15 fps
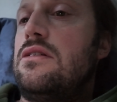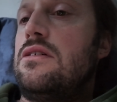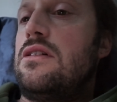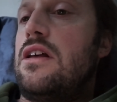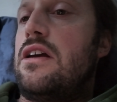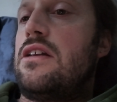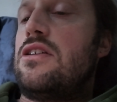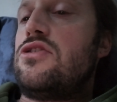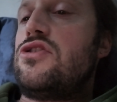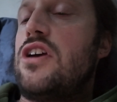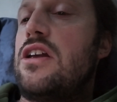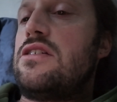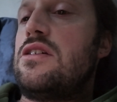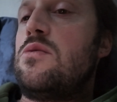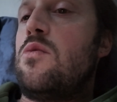like an
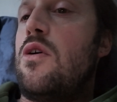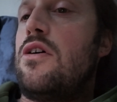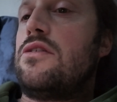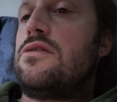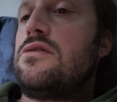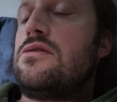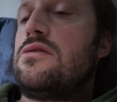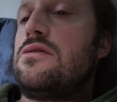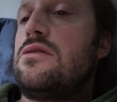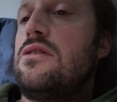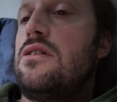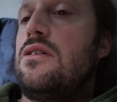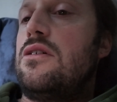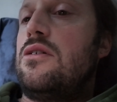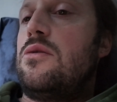enchanting waltz
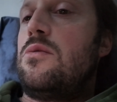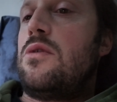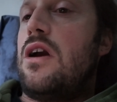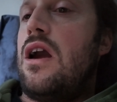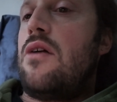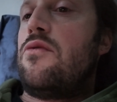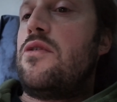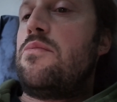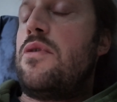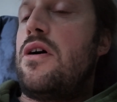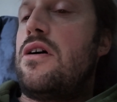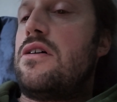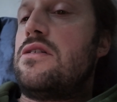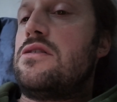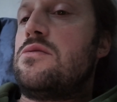where every
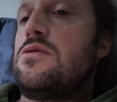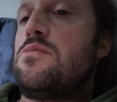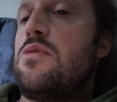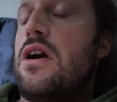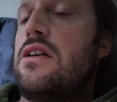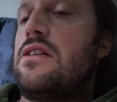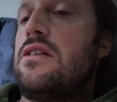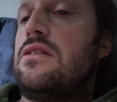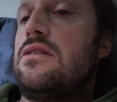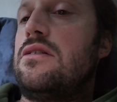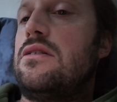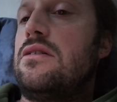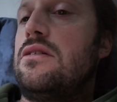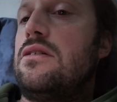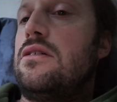pause was pregnant
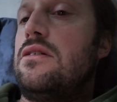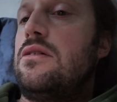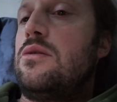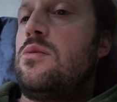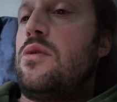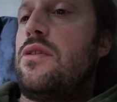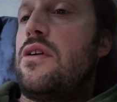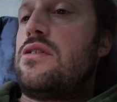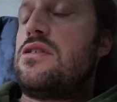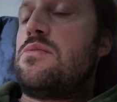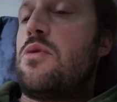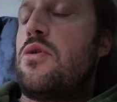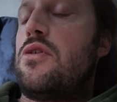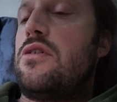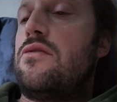with
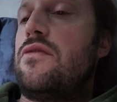unspoken